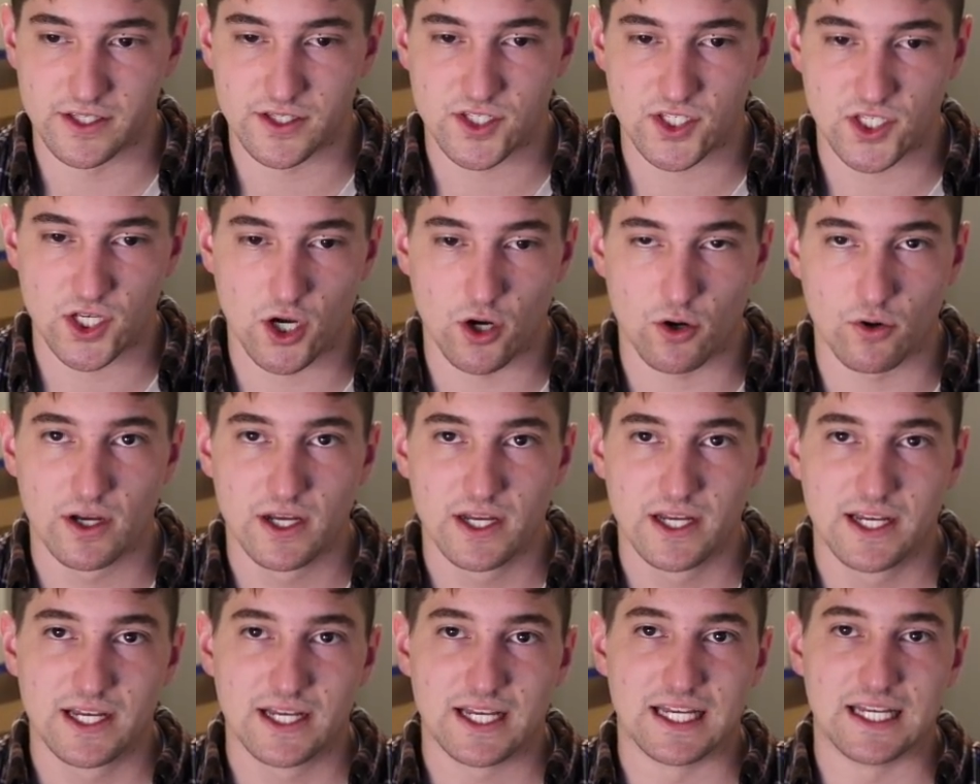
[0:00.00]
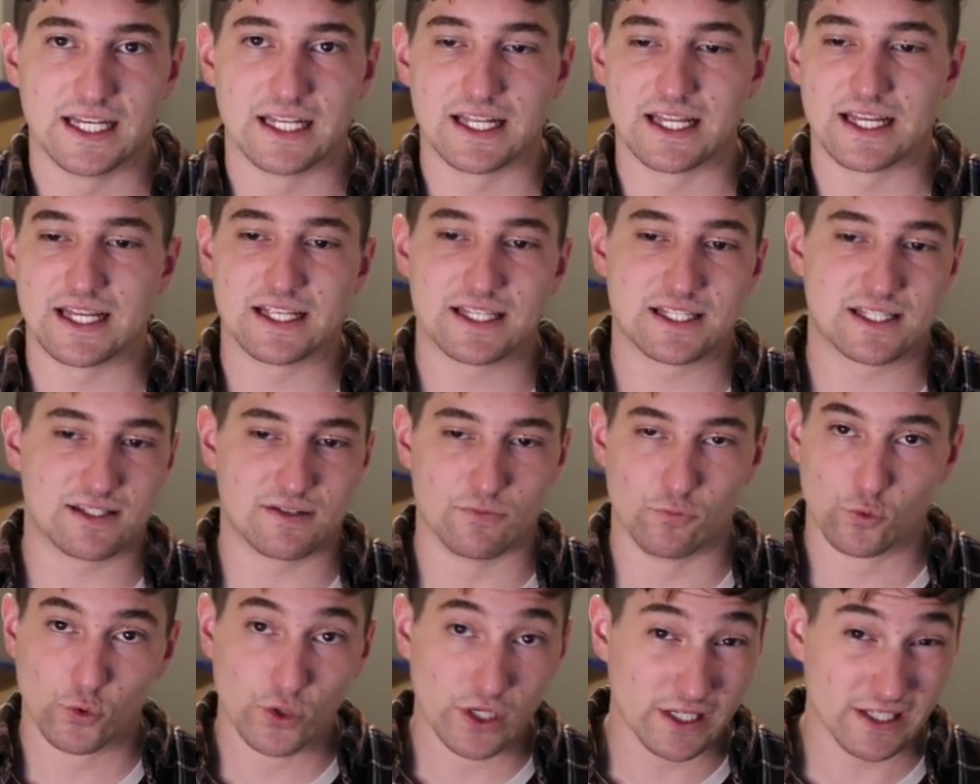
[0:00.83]
So it
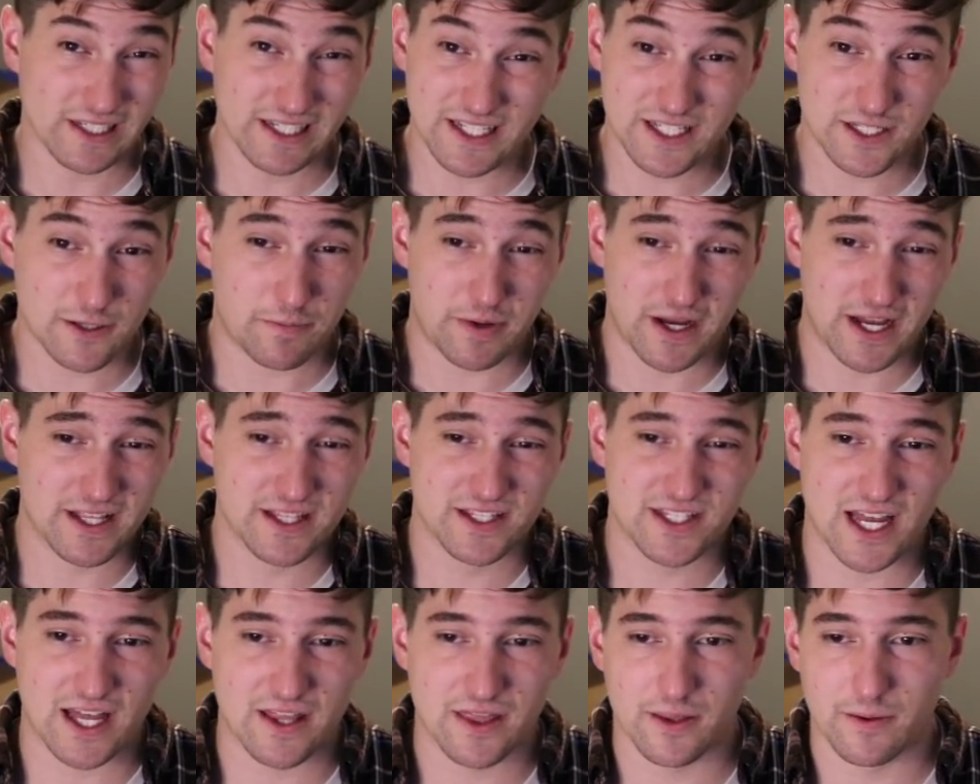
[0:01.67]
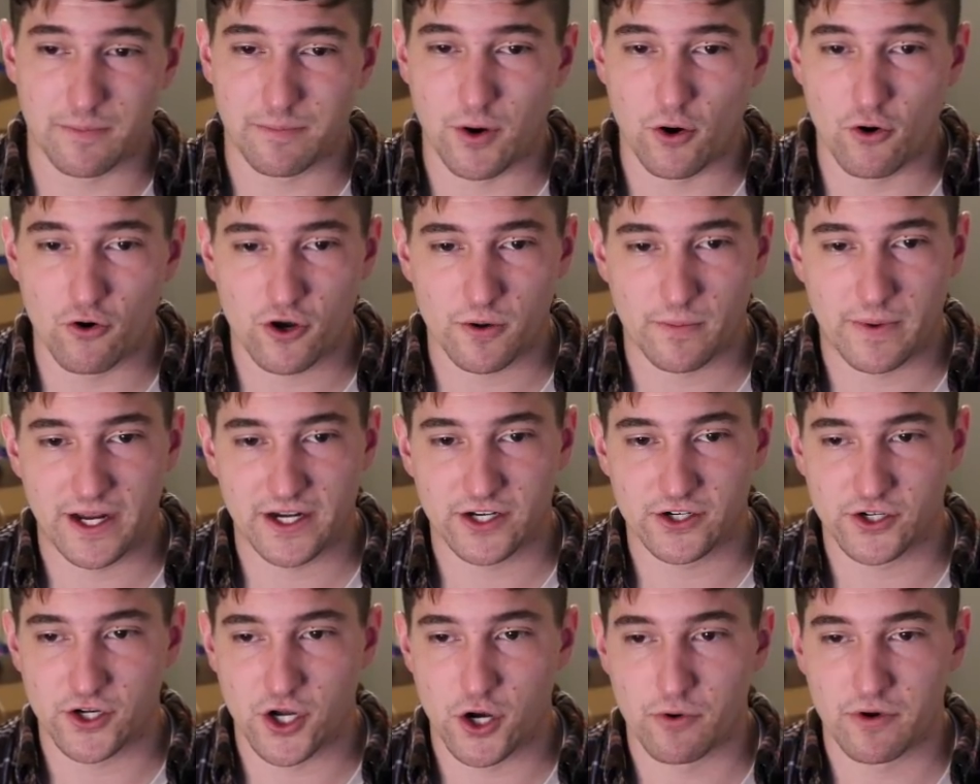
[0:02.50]
really depends on the Pokemon
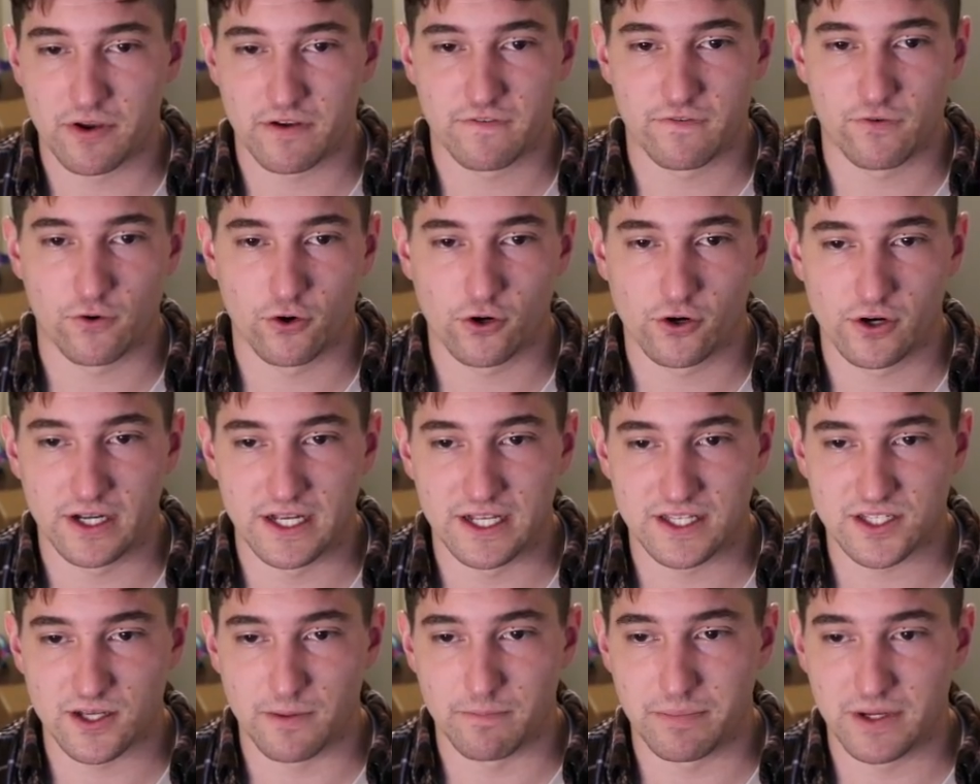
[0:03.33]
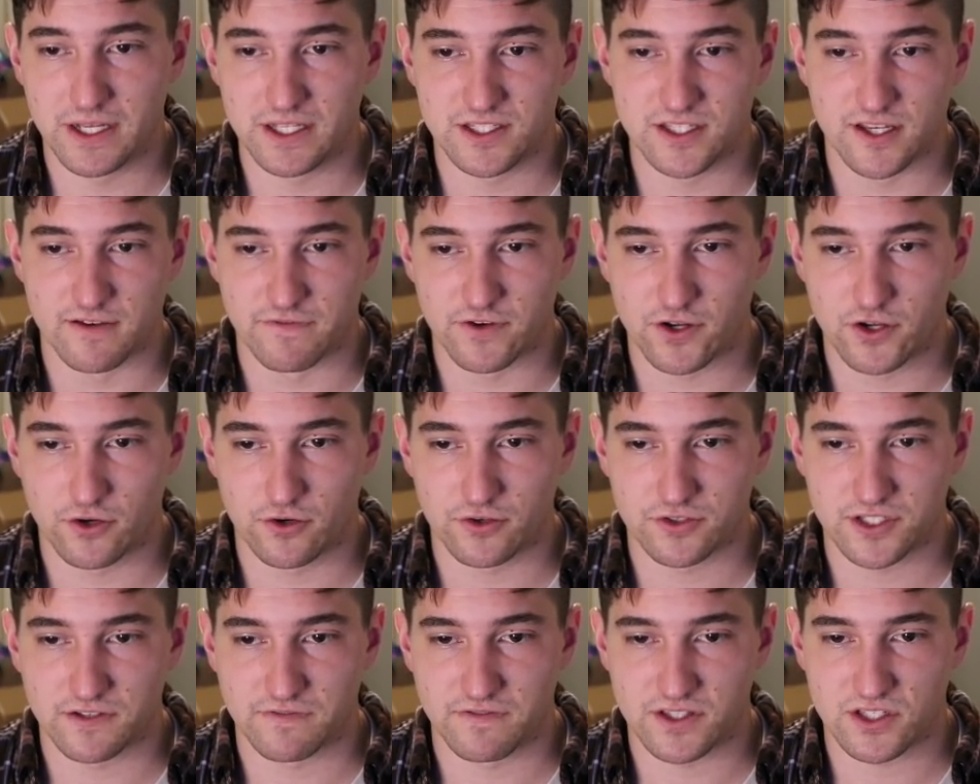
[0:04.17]
you're going for. It's a bit
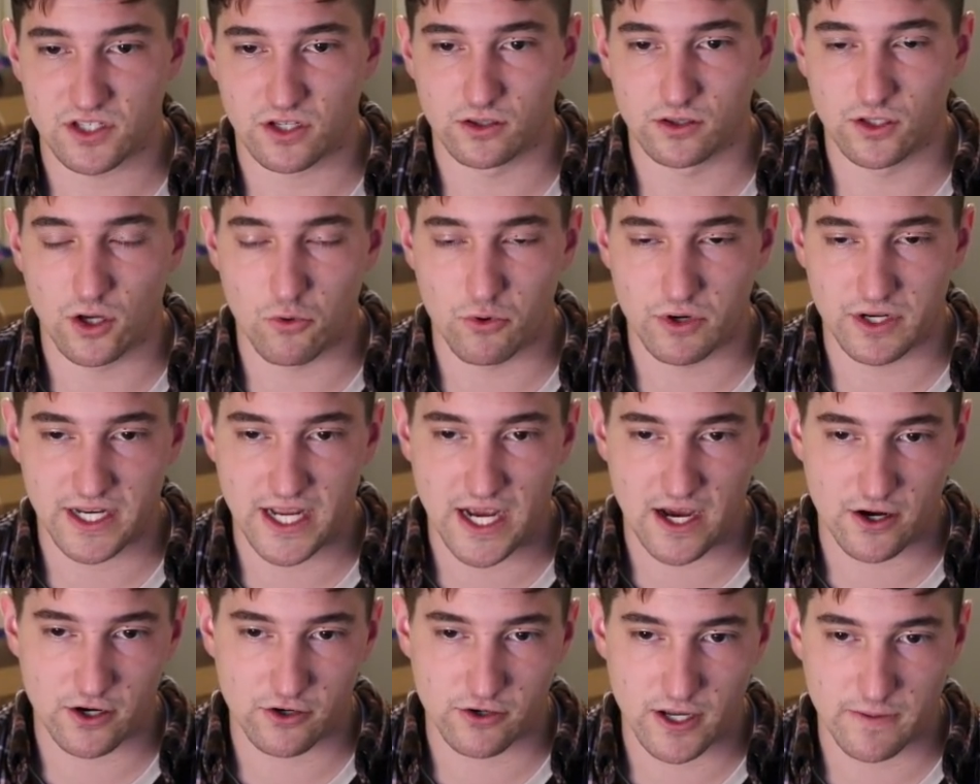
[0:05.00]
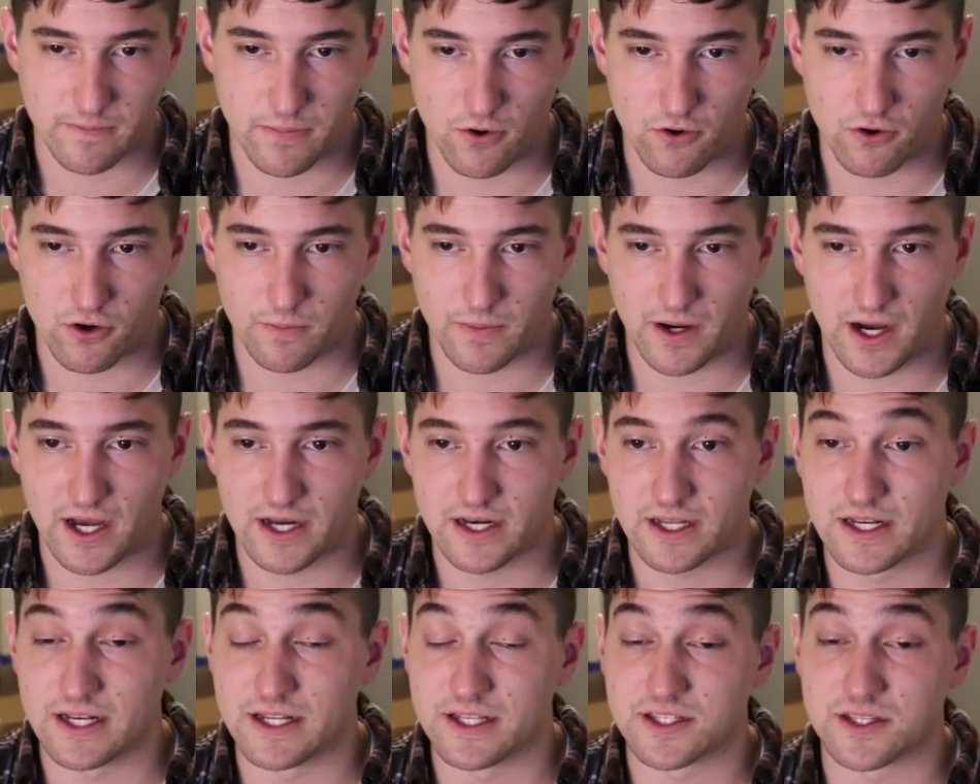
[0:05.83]
difficult if it's a low encounter rate Pokemon,
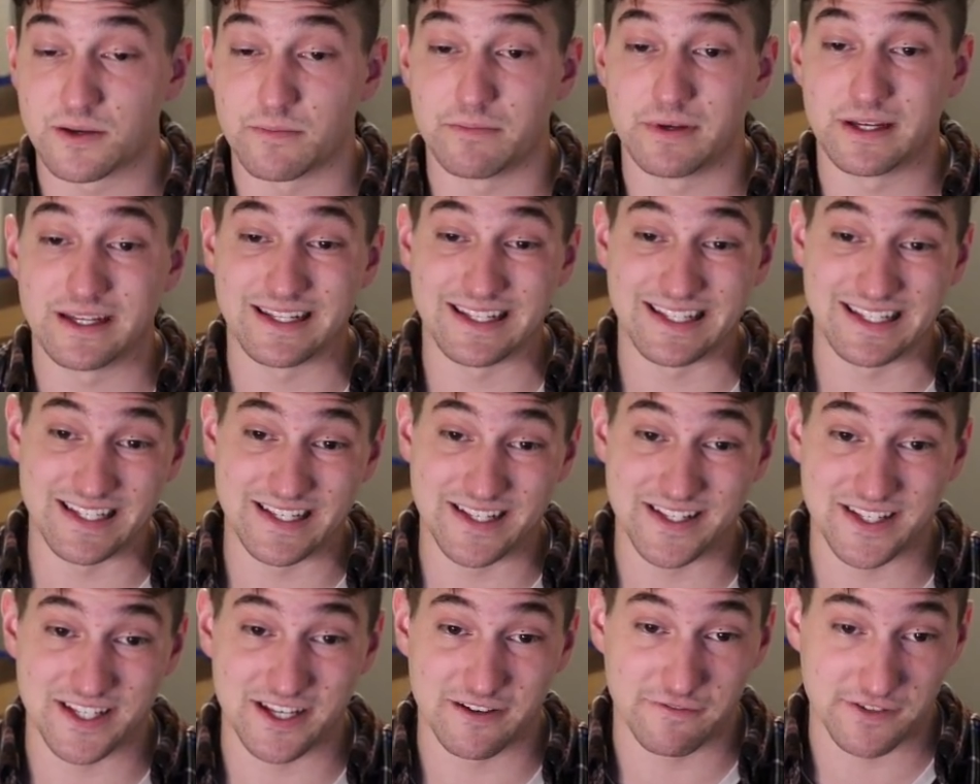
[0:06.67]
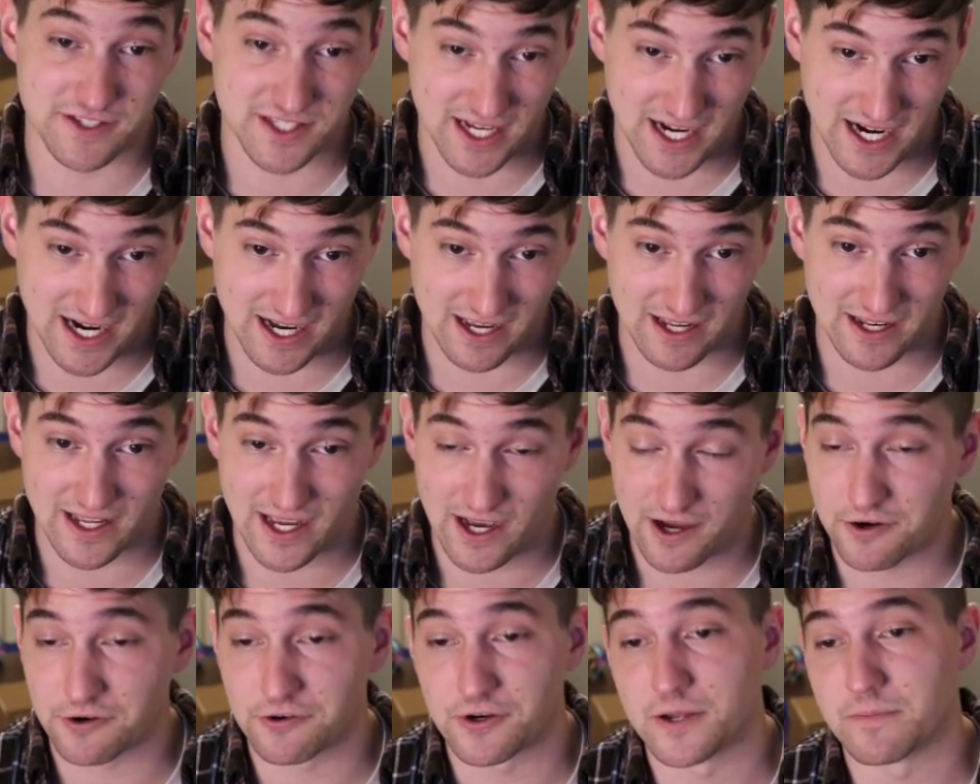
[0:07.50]
and it's a bit easy if it's a high
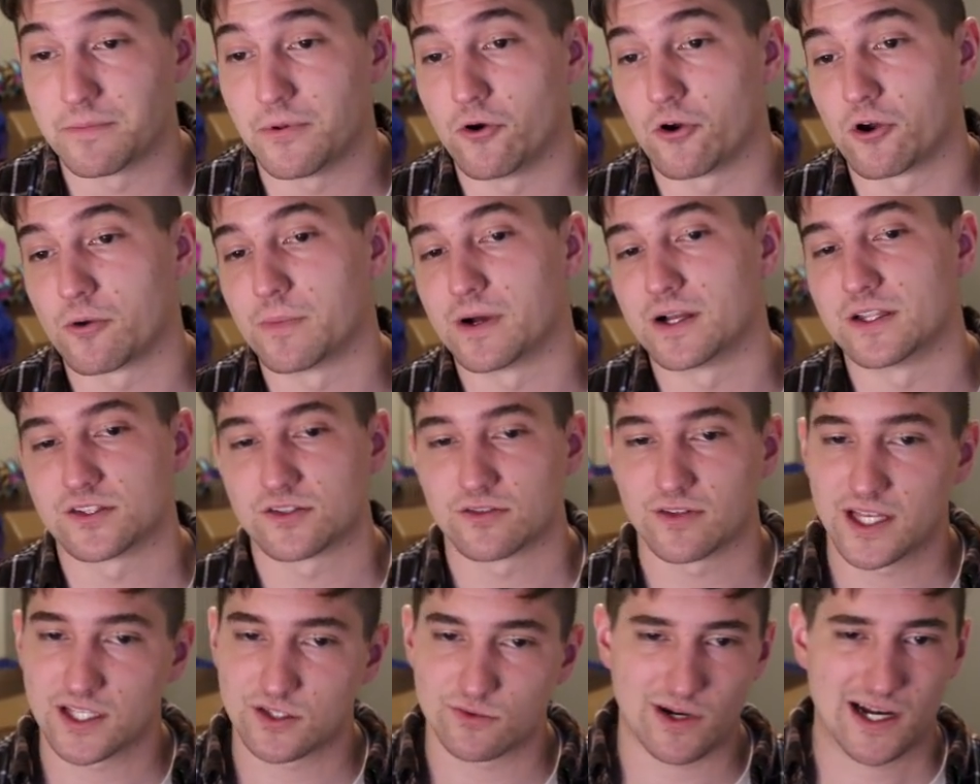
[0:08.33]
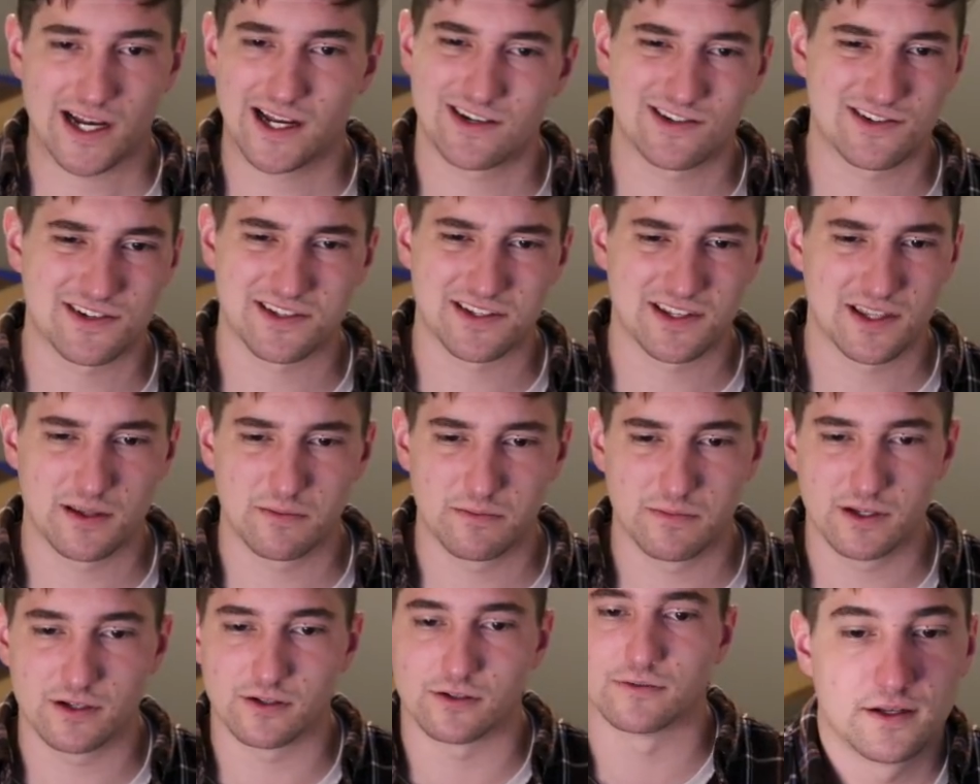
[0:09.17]
encounter rate Pokemon. So that's why it's just in the
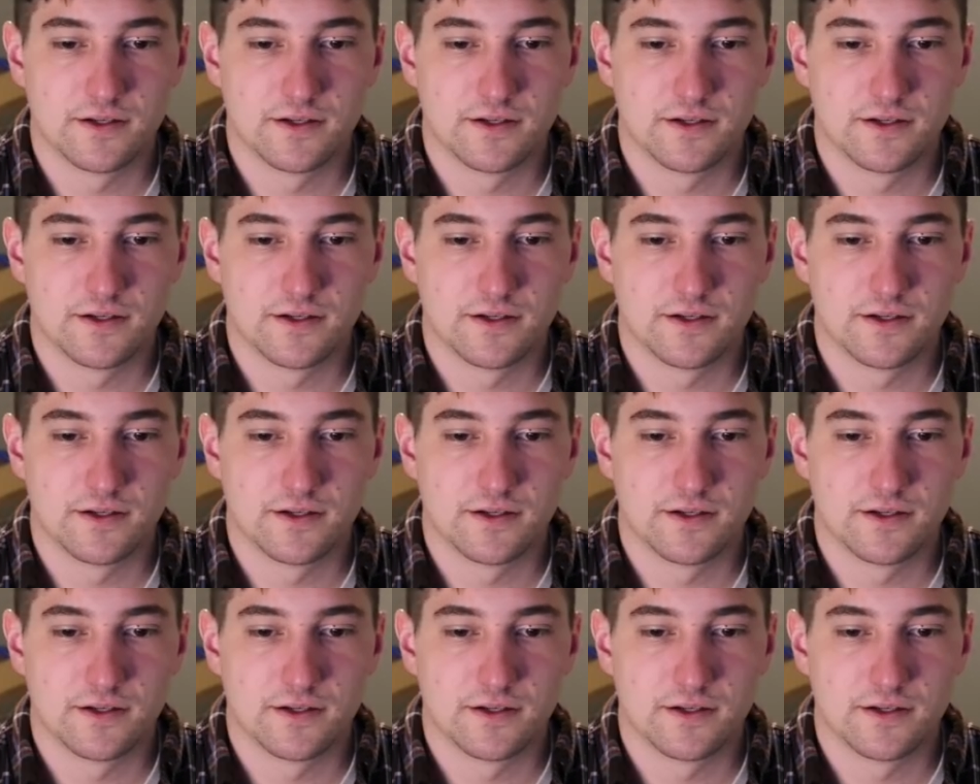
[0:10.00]
middle.